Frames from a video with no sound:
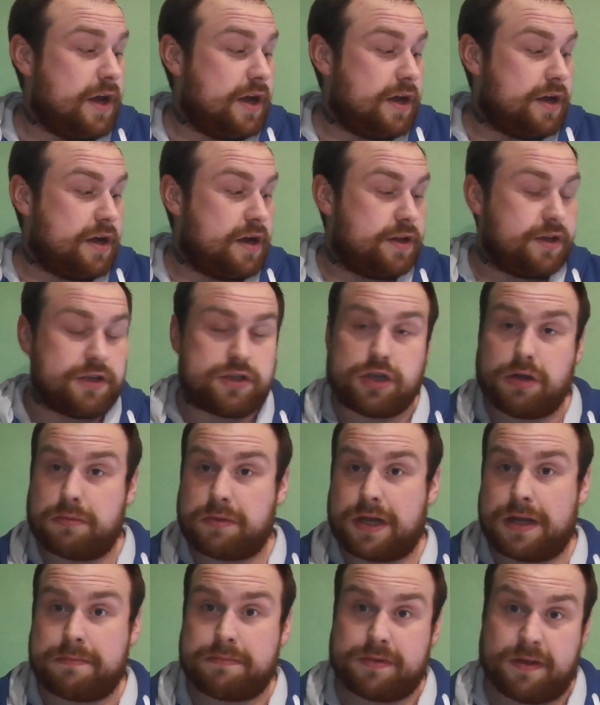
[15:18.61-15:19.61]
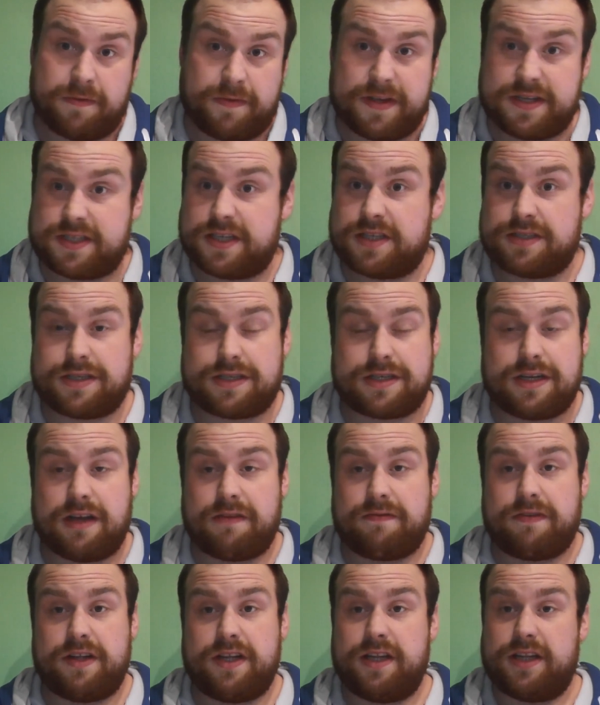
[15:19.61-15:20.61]
The top cap fits in just
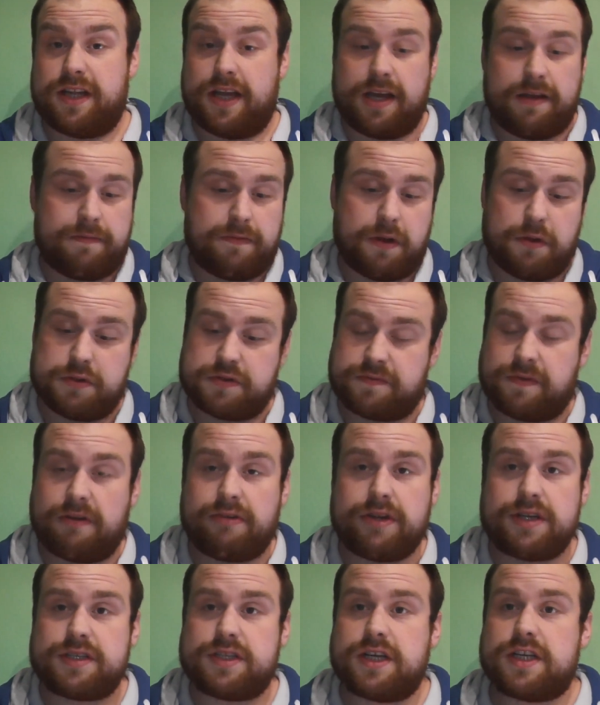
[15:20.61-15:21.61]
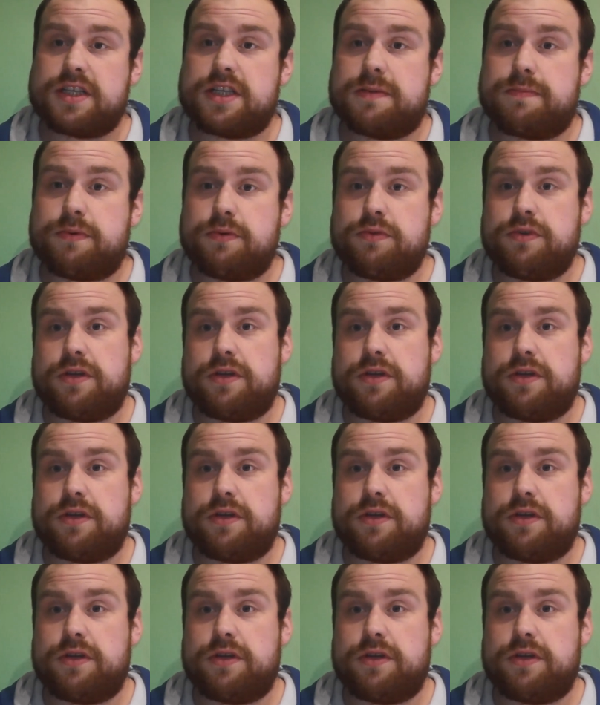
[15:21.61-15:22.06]
lovely. The airflow is very adjustable.